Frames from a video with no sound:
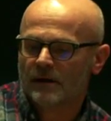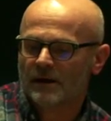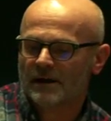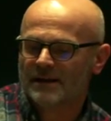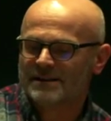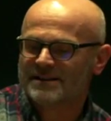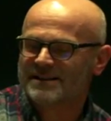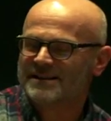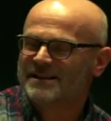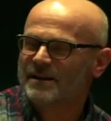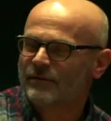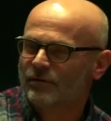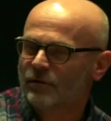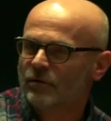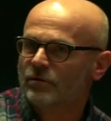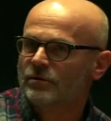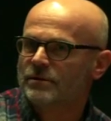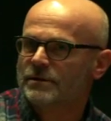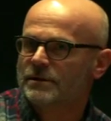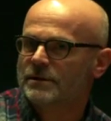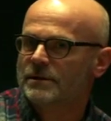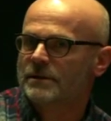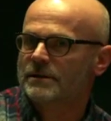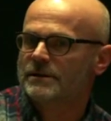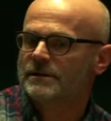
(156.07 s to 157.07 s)
it's difficult
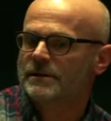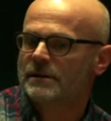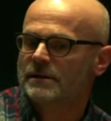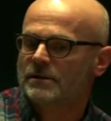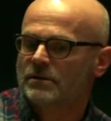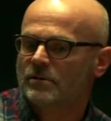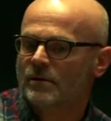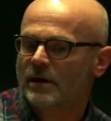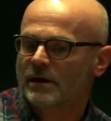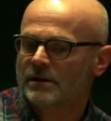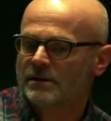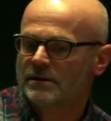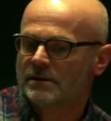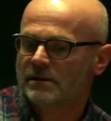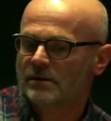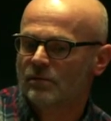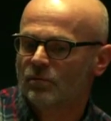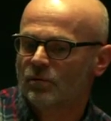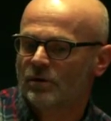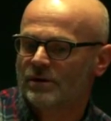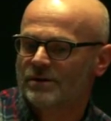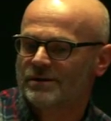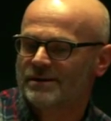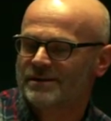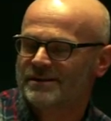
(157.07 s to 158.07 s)
to see a situation
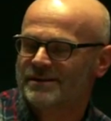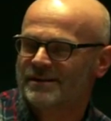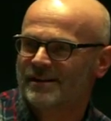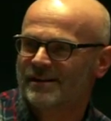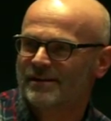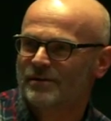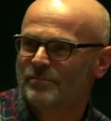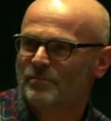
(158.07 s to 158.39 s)
in which it's going